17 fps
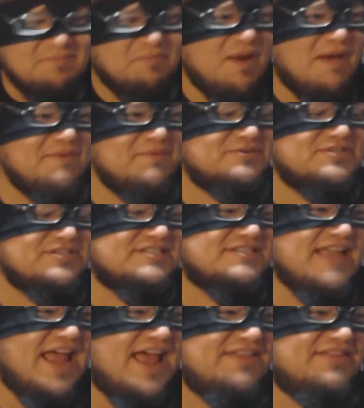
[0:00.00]
He probably would
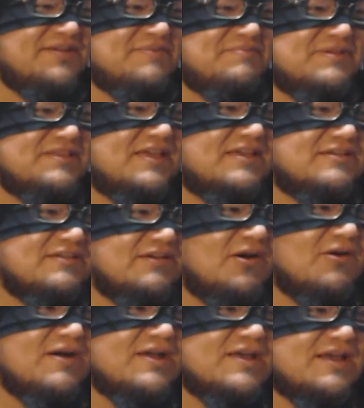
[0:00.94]
just stand there and be like,
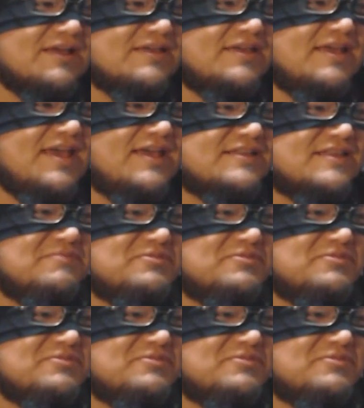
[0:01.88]
"Oh, I got kicked.